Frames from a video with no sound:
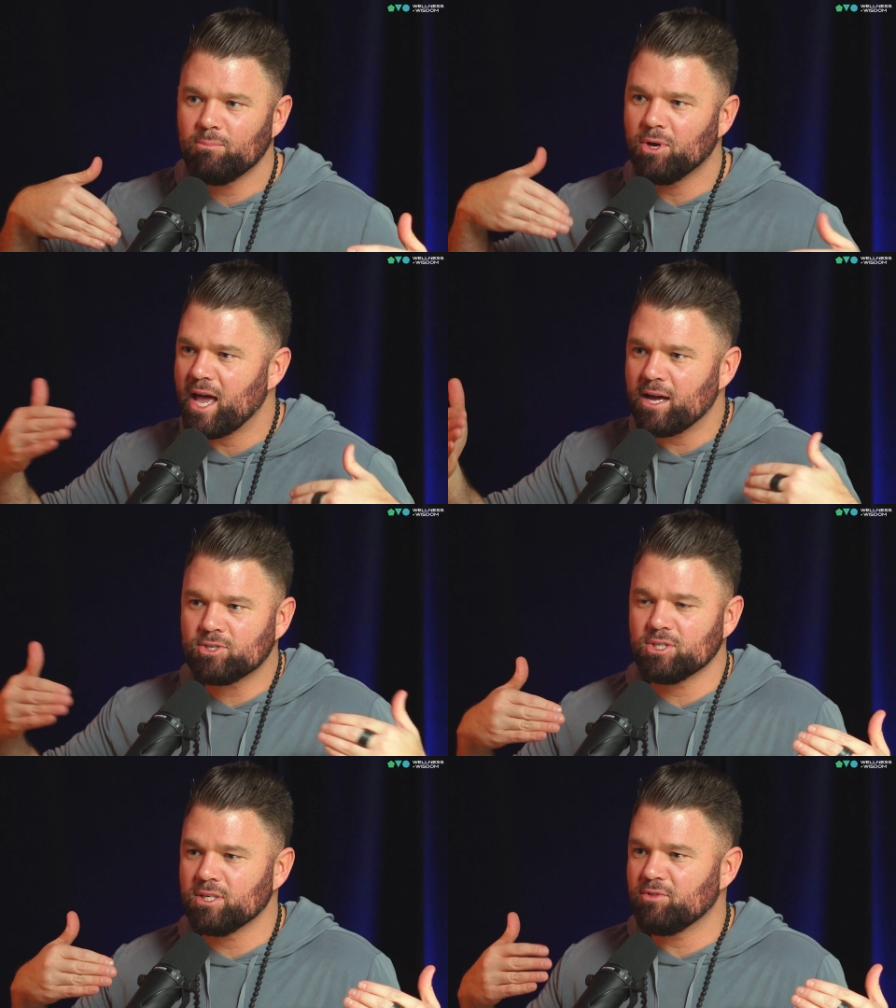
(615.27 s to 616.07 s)
But
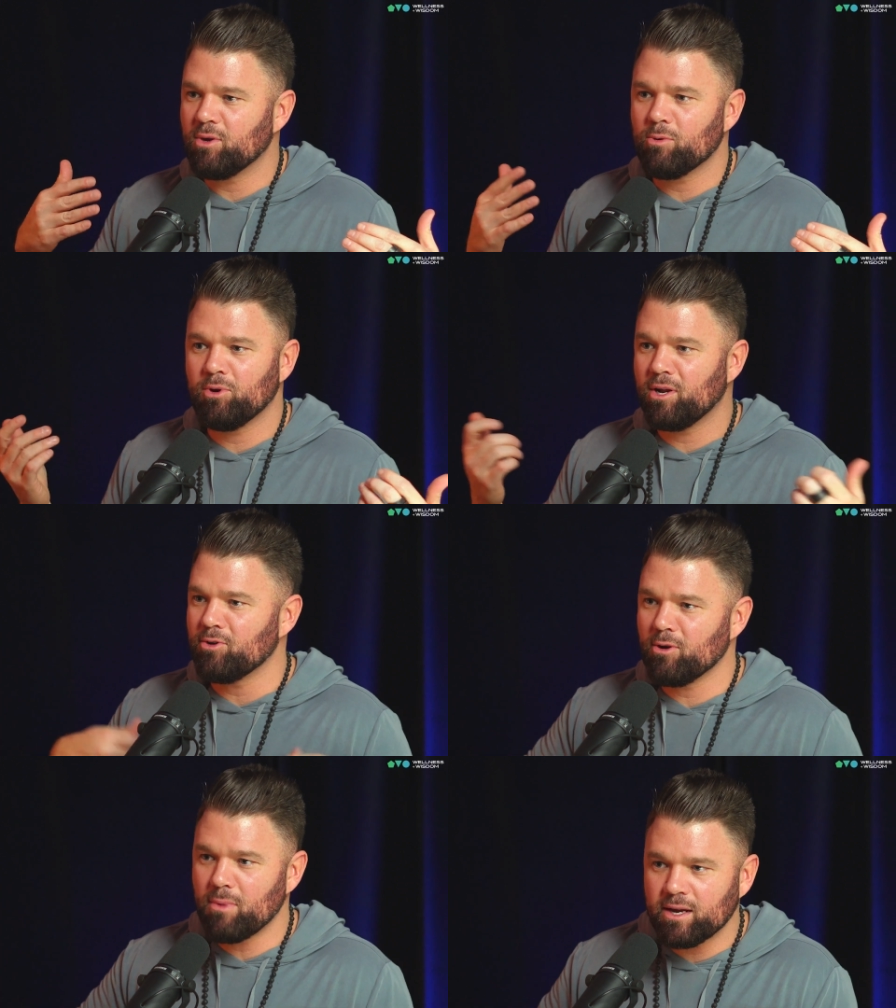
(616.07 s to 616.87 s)
actually, if they were put
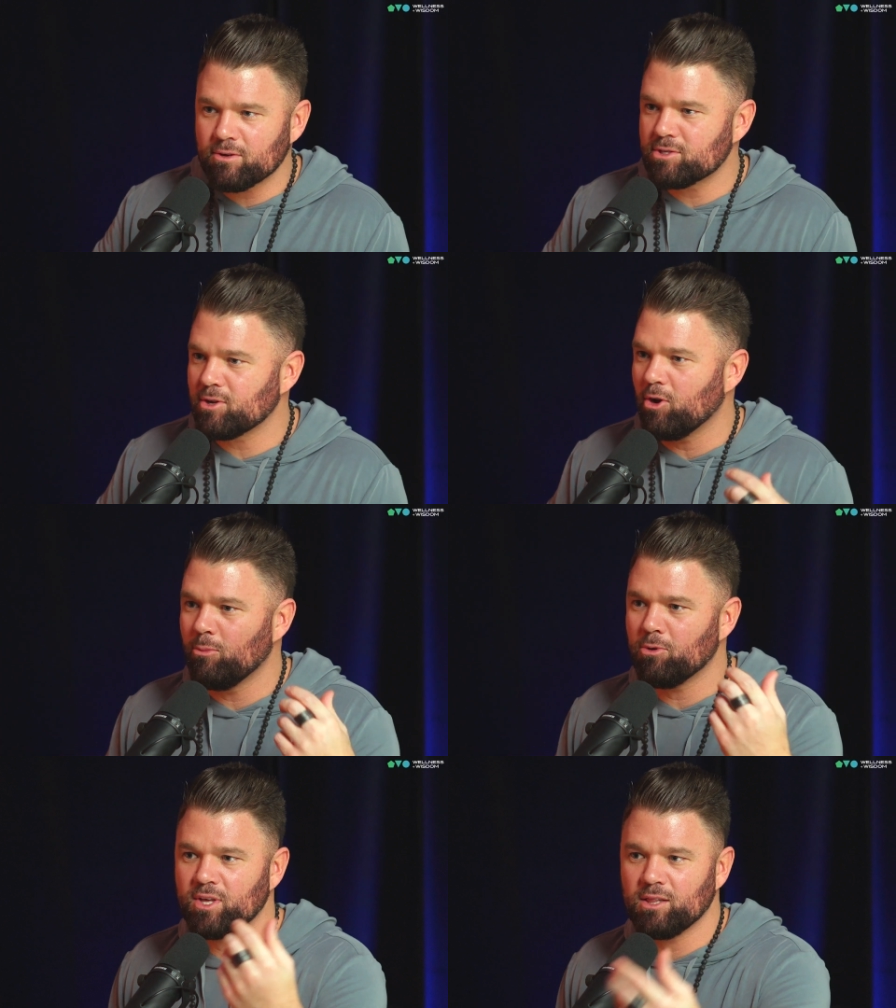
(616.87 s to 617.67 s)
under a
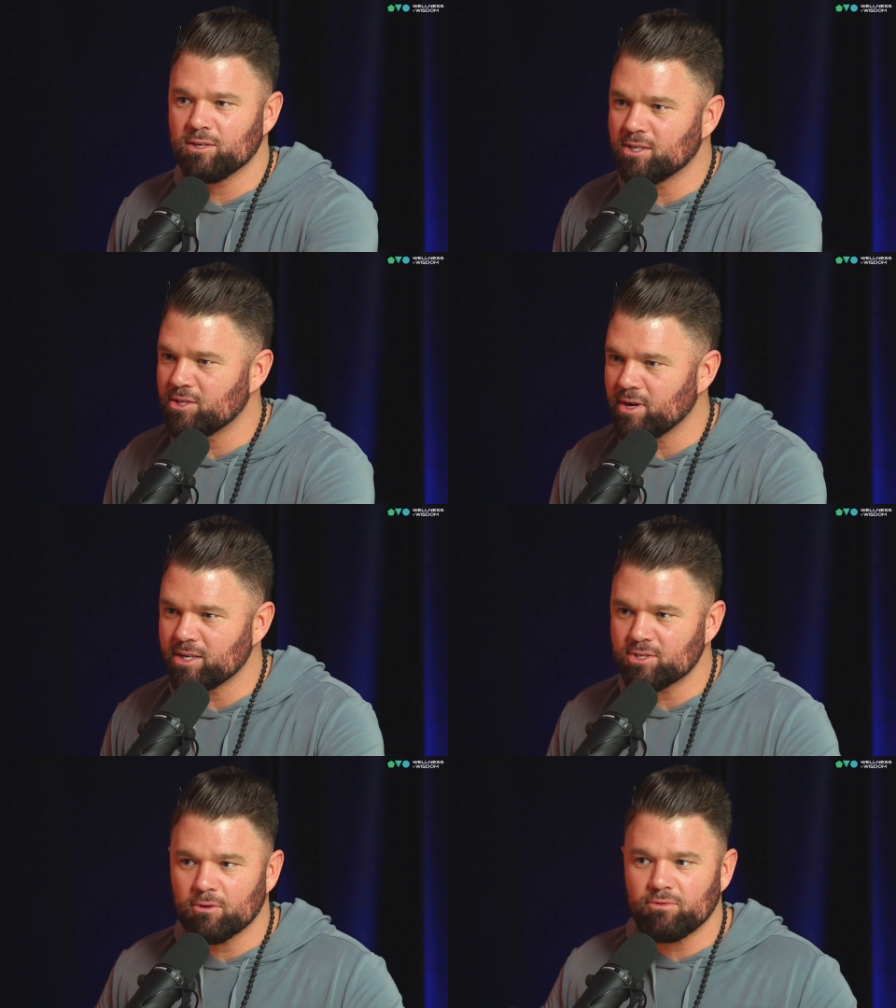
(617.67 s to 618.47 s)
microscope or they looked at their
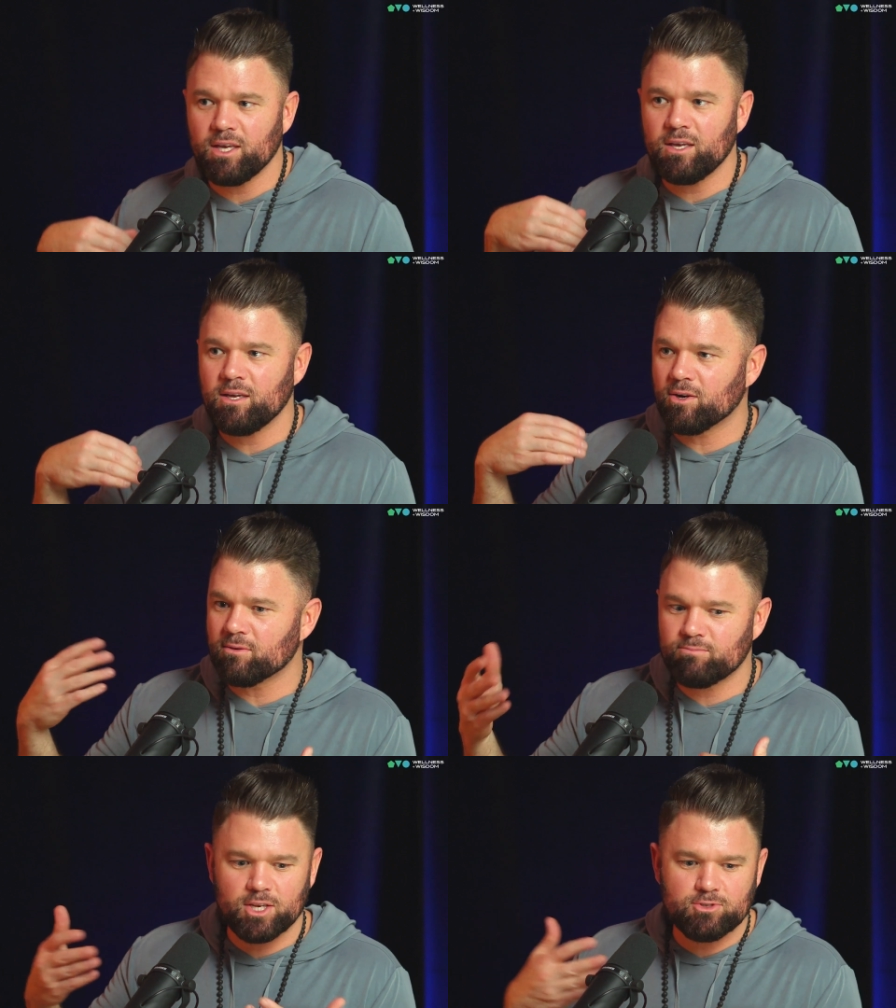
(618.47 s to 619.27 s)
H R V
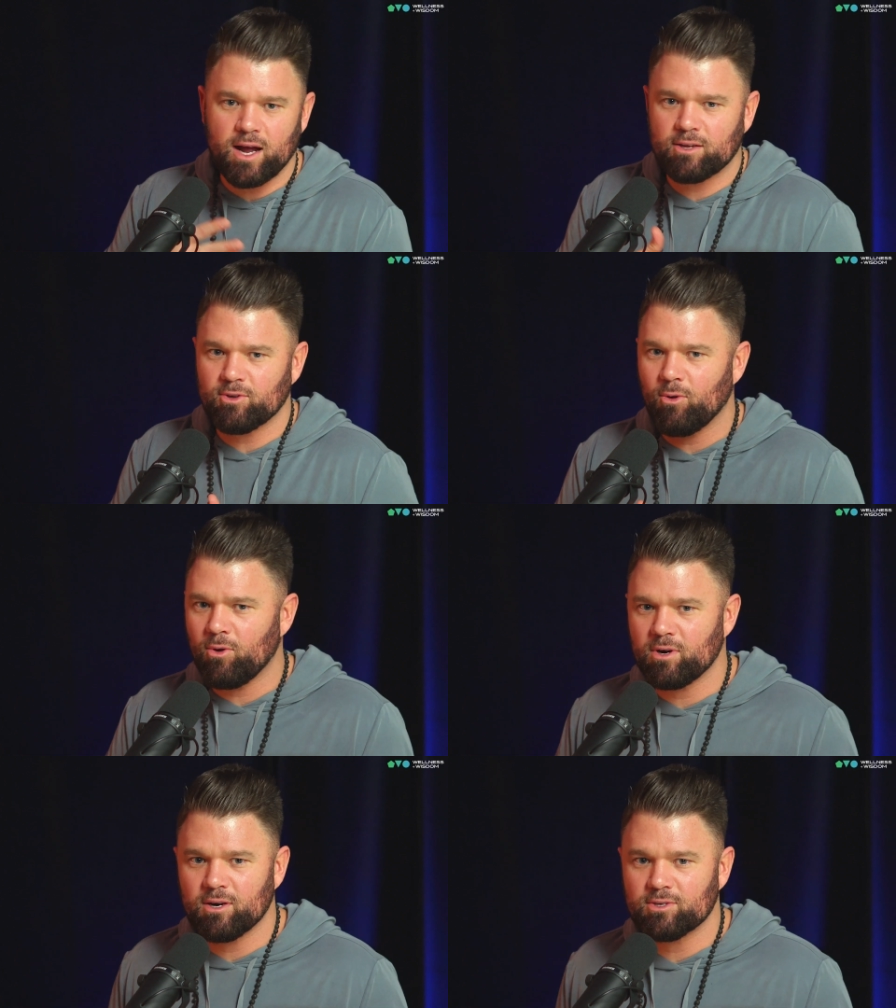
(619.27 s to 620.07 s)
or they tracked their
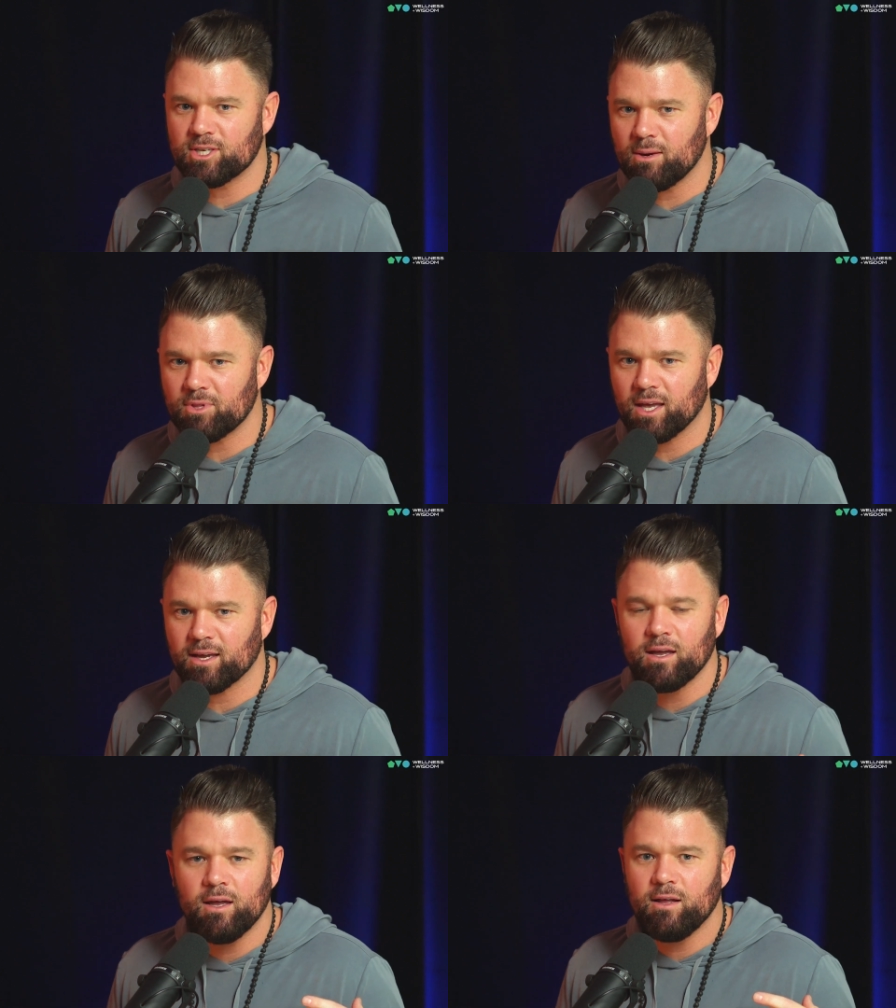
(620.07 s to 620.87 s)
aura or
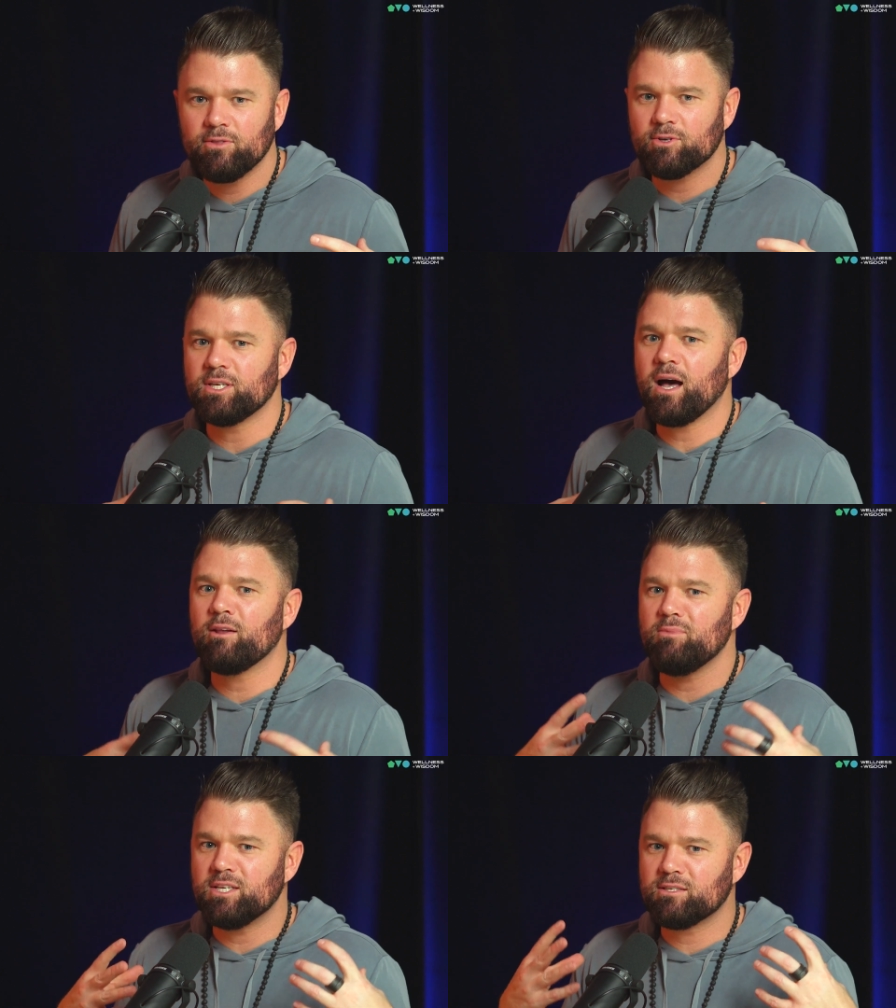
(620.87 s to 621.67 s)
something, there's got
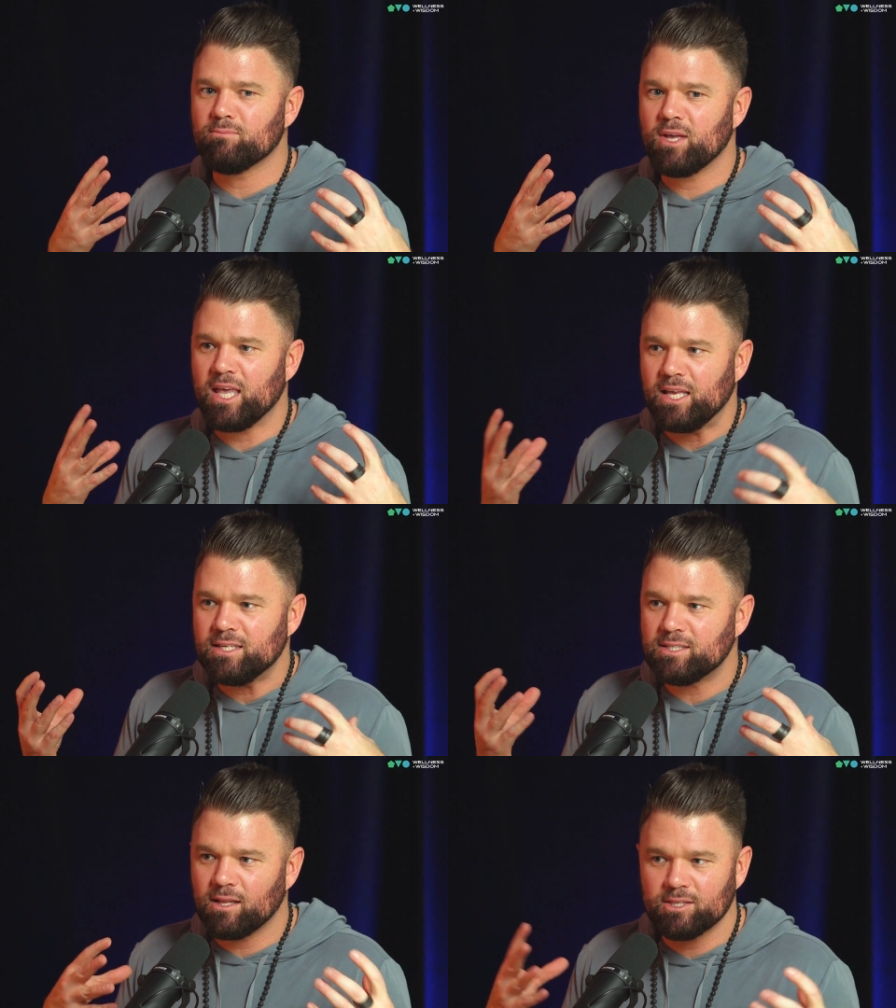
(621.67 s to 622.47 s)
to be some
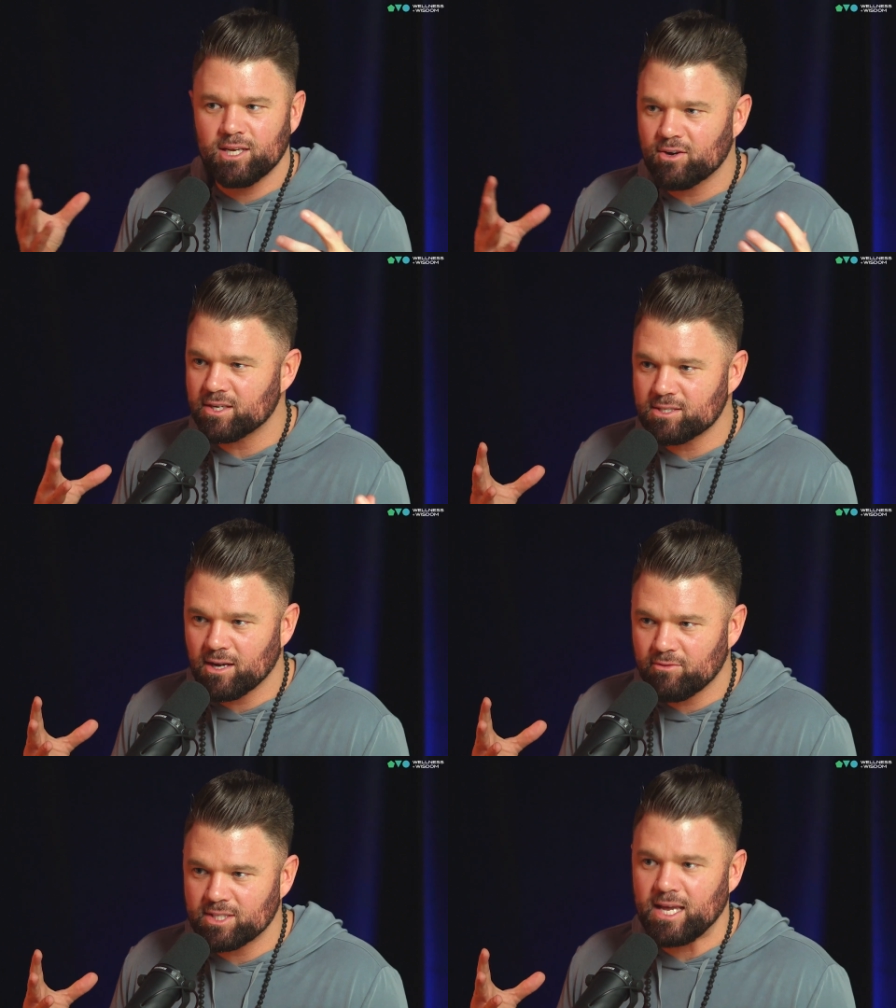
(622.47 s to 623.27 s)
hidden deleterious
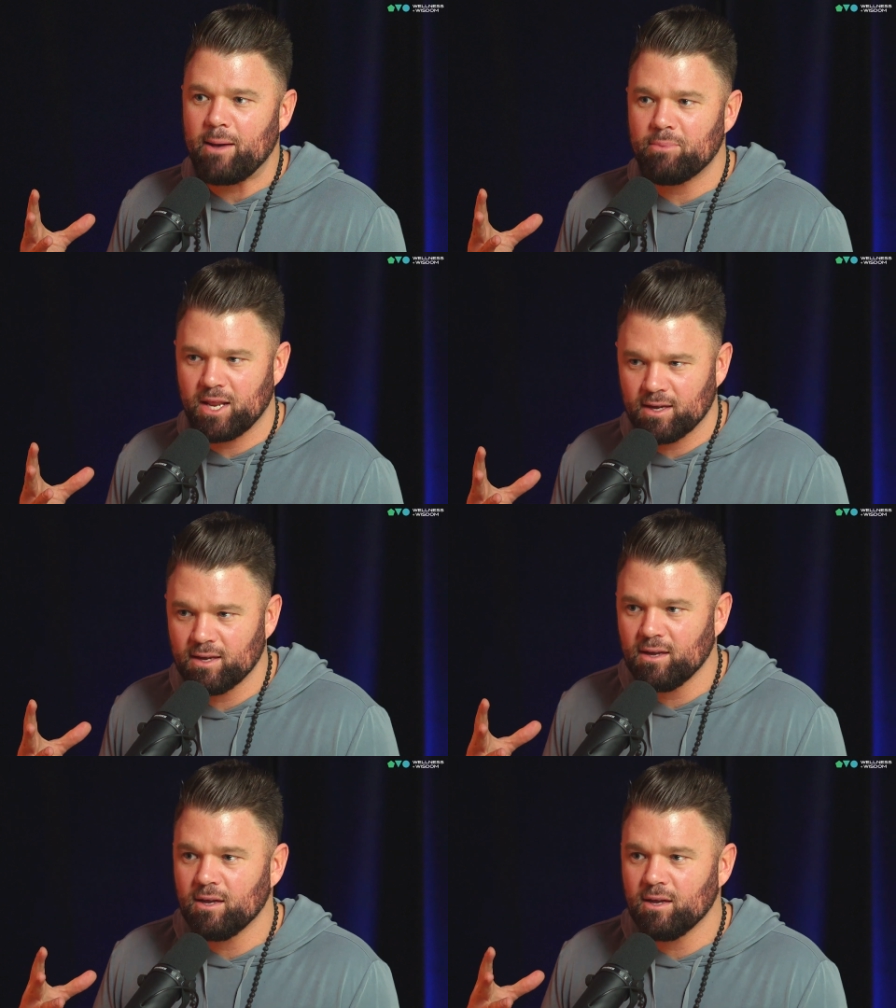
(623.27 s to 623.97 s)
stuff that's happening